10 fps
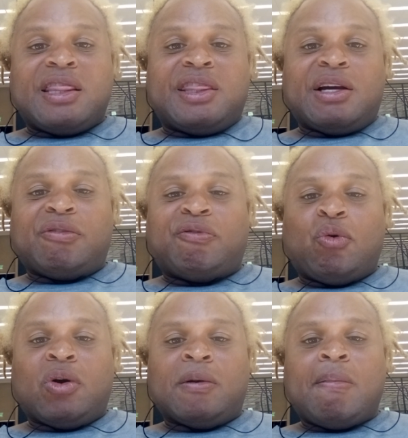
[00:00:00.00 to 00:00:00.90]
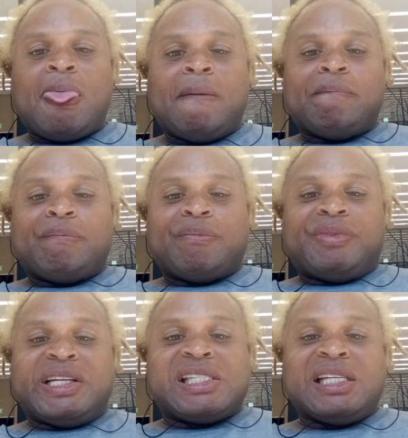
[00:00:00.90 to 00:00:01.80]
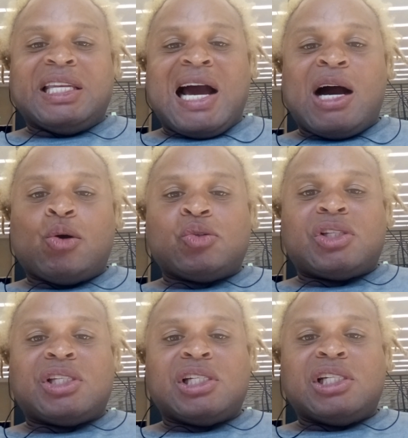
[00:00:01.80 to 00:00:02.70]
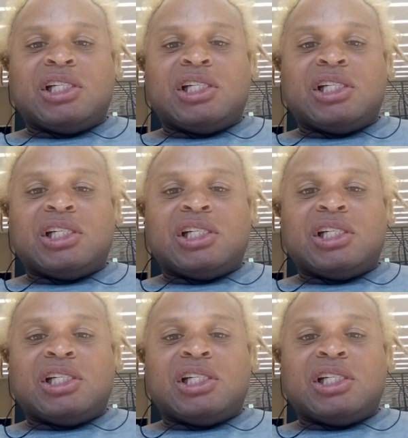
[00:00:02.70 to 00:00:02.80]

therefore, this allows